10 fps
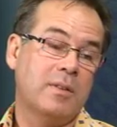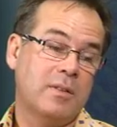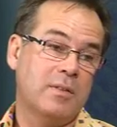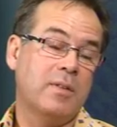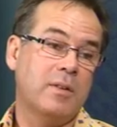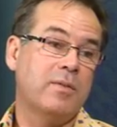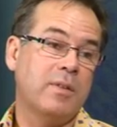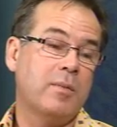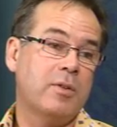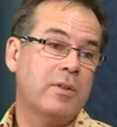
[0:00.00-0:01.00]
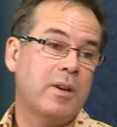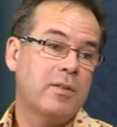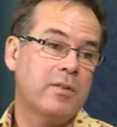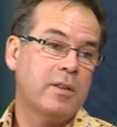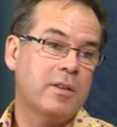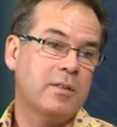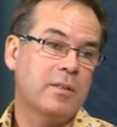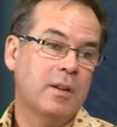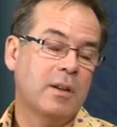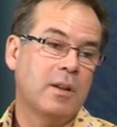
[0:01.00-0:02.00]
severe inflammatory arthritis.
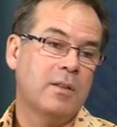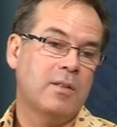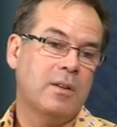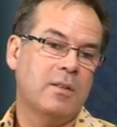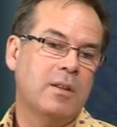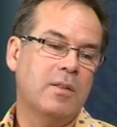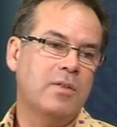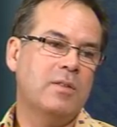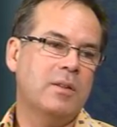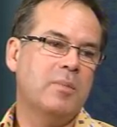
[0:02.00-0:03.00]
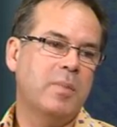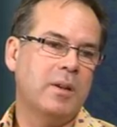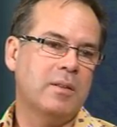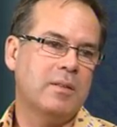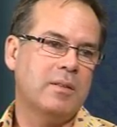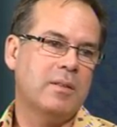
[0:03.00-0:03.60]
So if you see pits,